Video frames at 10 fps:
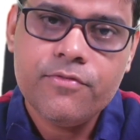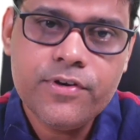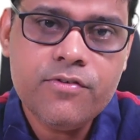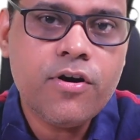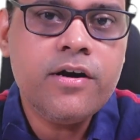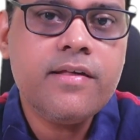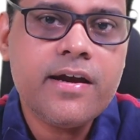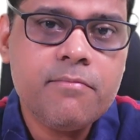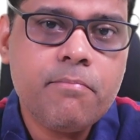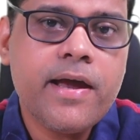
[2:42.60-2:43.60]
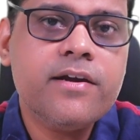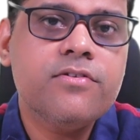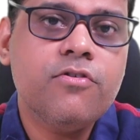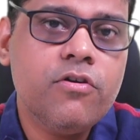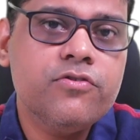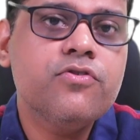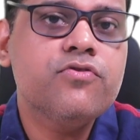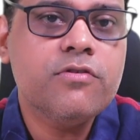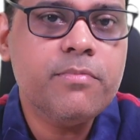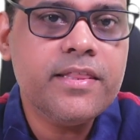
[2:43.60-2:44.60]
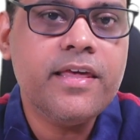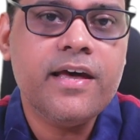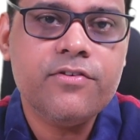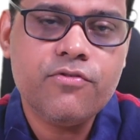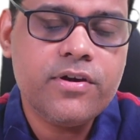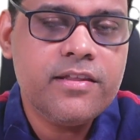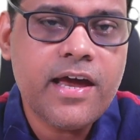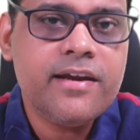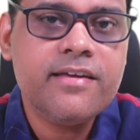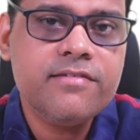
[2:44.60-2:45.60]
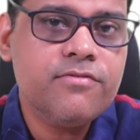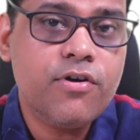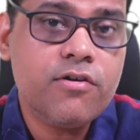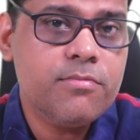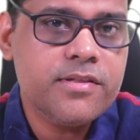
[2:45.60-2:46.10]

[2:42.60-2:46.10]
we want that impact also should be there so in that case what will be